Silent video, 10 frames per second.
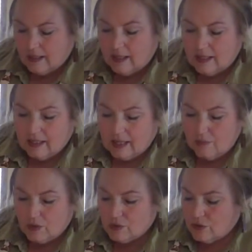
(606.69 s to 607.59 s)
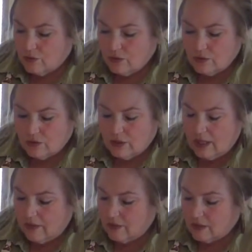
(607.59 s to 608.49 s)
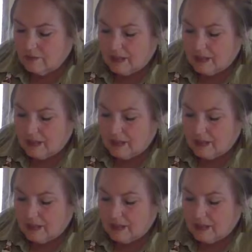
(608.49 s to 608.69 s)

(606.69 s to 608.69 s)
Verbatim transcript: And again, as soon as they're done, they're going to